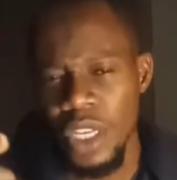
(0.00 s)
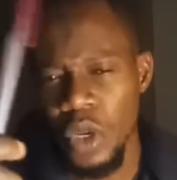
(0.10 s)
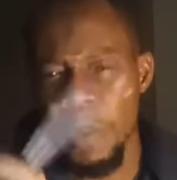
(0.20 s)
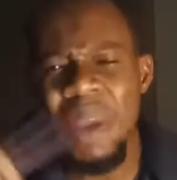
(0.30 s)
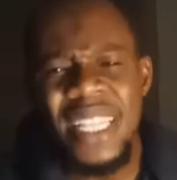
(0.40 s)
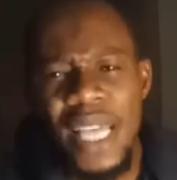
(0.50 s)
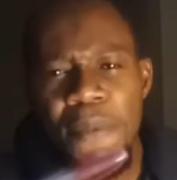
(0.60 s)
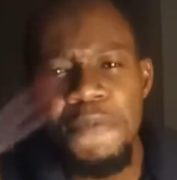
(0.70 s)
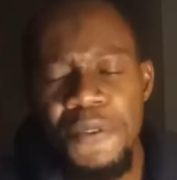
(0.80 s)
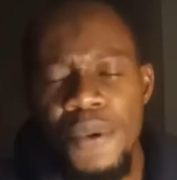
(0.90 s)
Make
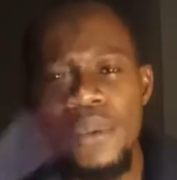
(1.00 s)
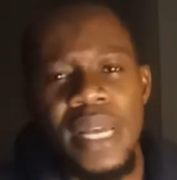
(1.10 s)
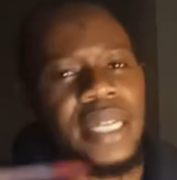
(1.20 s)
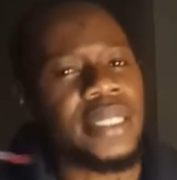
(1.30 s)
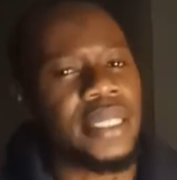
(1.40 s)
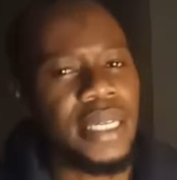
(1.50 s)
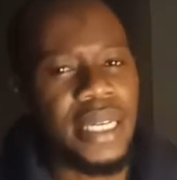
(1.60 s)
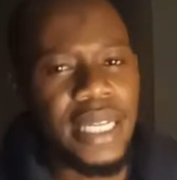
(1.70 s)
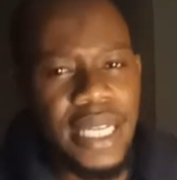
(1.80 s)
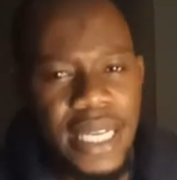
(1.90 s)
them feel that
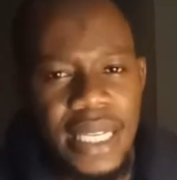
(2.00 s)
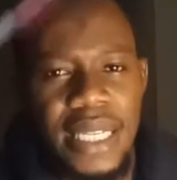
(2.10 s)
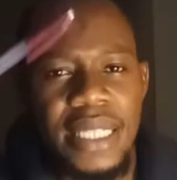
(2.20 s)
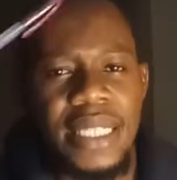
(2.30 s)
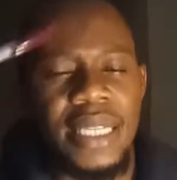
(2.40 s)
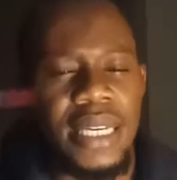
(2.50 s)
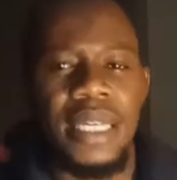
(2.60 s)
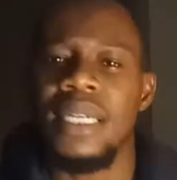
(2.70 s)
it is